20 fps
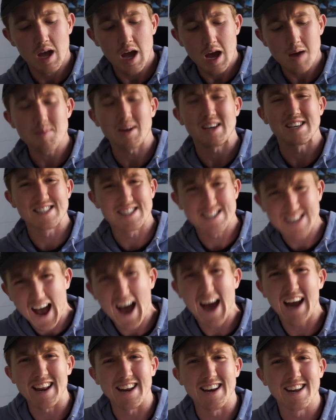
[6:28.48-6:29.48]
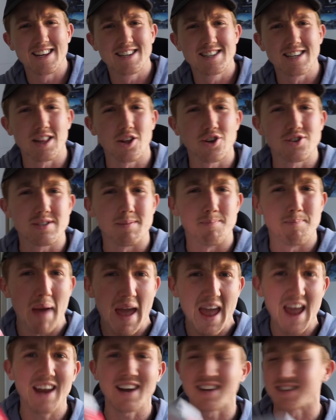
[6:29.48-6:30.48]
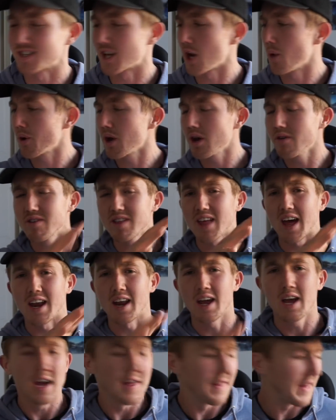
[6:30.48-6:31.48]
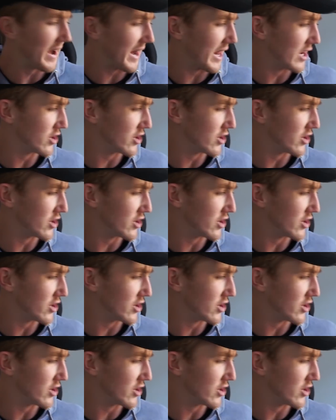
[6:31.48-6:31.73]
I'm excited to learn some pandas, going over that, that